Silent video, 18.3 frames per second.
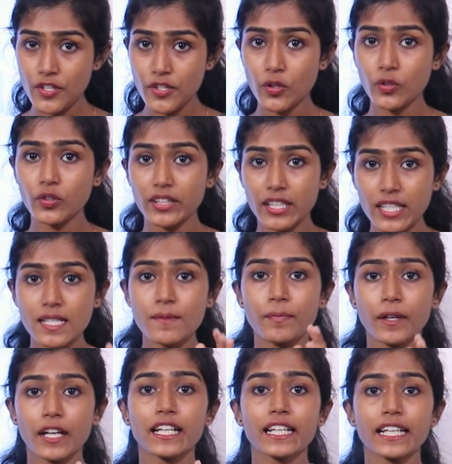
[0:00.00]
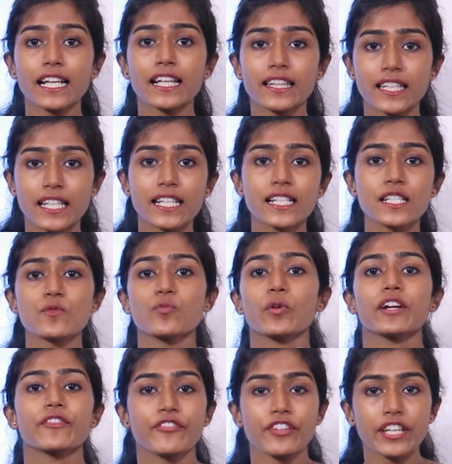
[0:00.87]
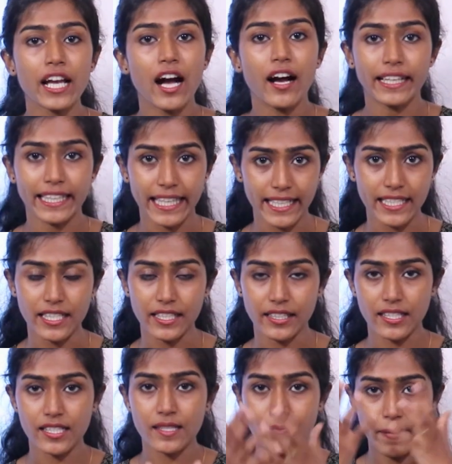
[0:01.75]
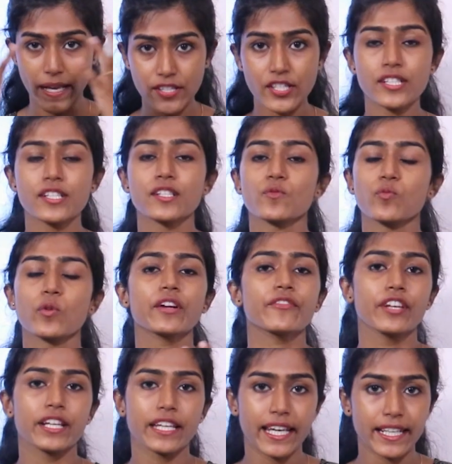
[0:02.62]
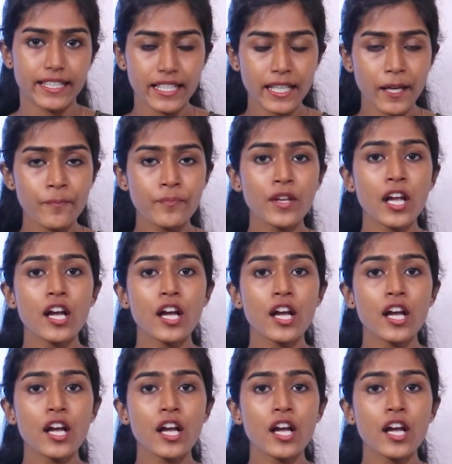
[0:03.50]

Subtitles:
So this particular thing is what we are getting. This message is what we are getting.